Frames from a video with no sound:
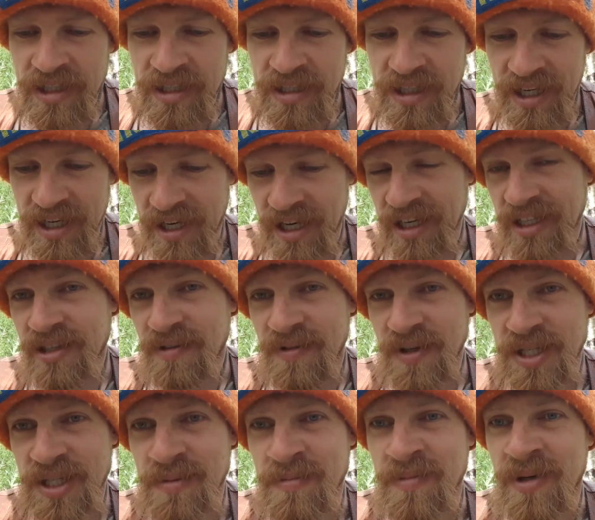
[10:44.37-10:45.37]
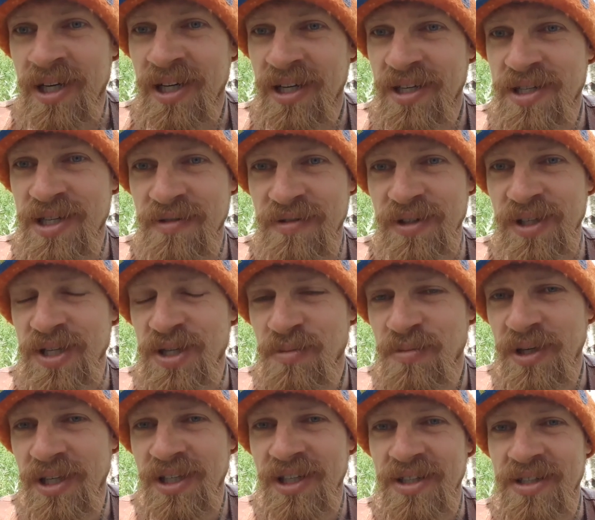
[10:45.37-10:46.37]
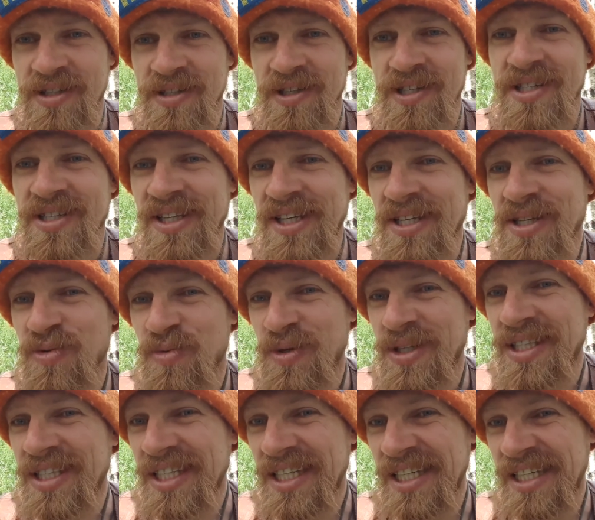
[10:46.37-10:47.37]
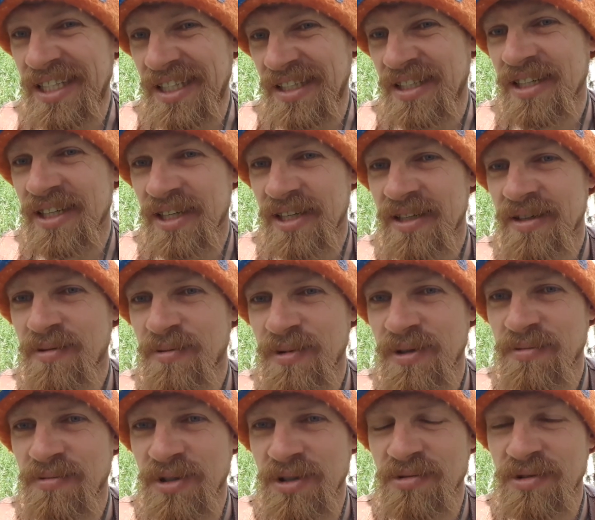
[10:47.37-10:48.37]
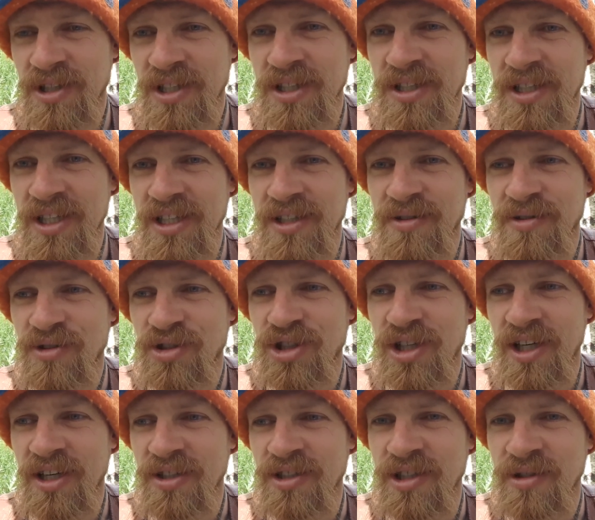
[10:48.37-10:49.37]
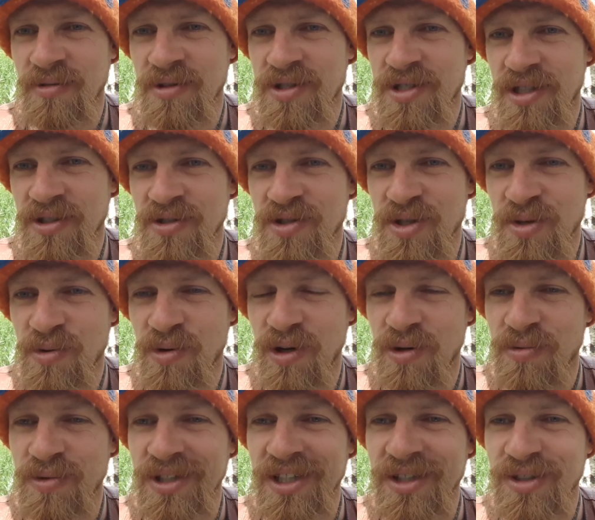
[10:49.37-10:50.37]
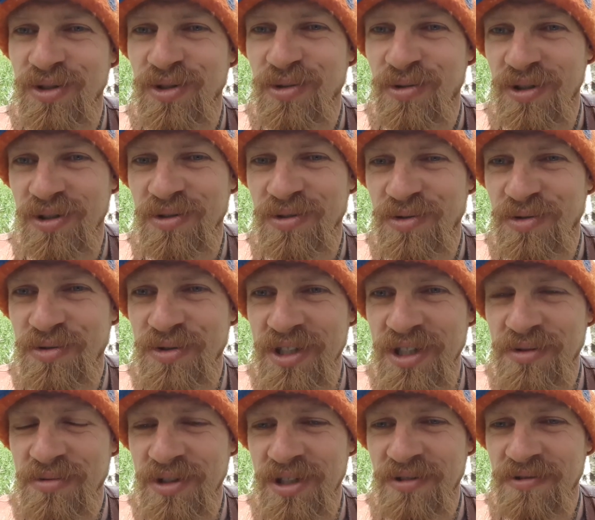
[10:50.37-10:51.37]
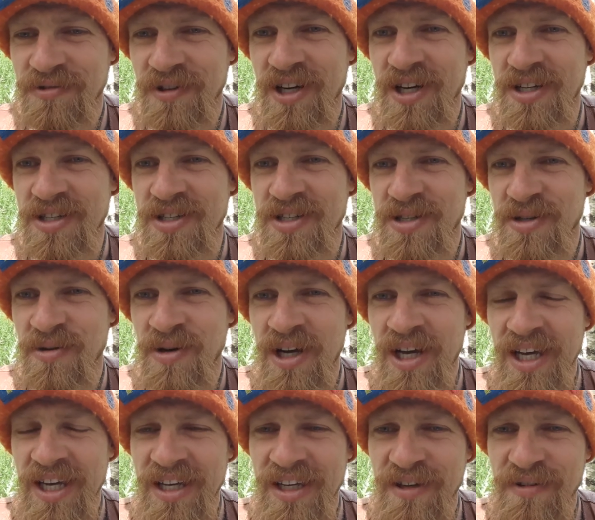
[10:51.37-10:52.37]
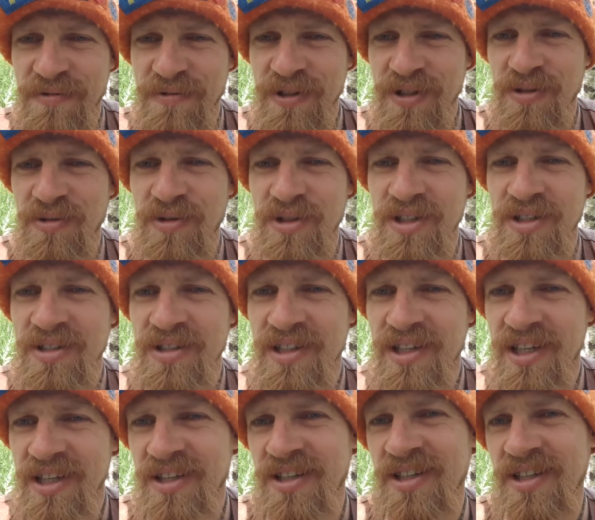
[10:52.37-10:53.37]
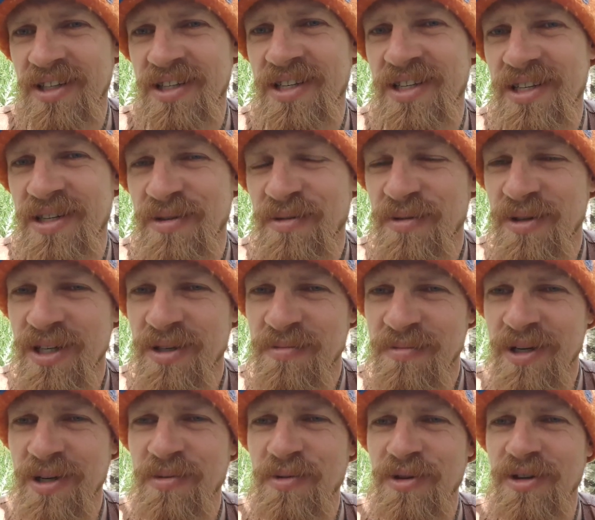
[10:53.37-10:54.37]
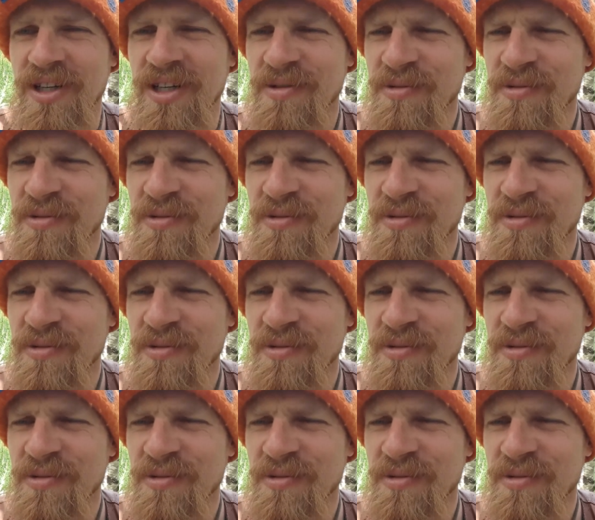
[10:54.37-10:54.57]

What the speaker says: Yeah, activism, civil disobedience, these things we need. We really need to change our status quo, and we need to do it really, really fast. So if we do it like this, it might work.